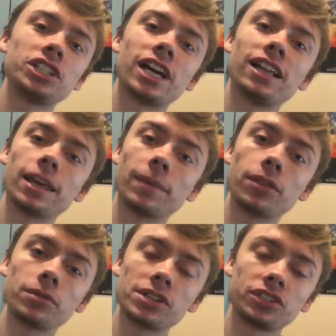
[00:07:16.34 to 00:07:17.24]
child I
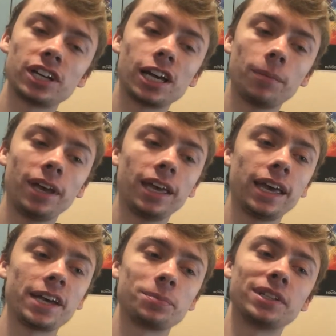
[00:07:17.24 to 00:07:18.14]
met through this job
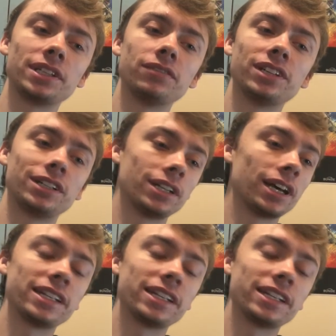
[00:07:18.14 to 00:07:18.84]
has been given